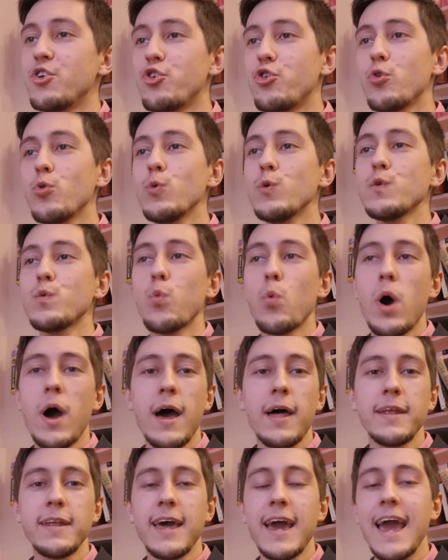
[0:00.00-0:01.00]
Choose
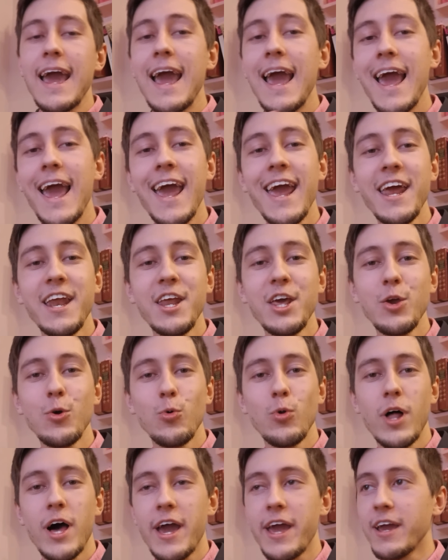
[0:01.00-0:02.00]
one. Any
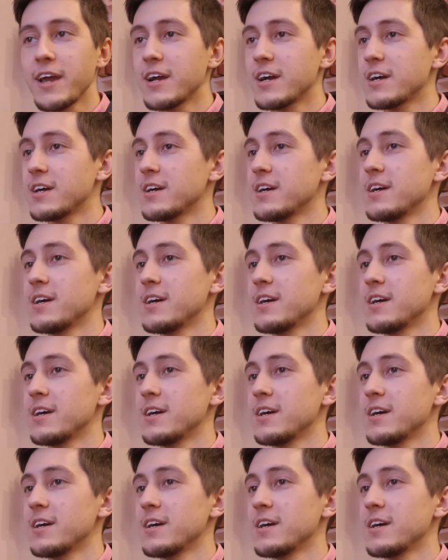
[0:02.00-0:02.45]
you like.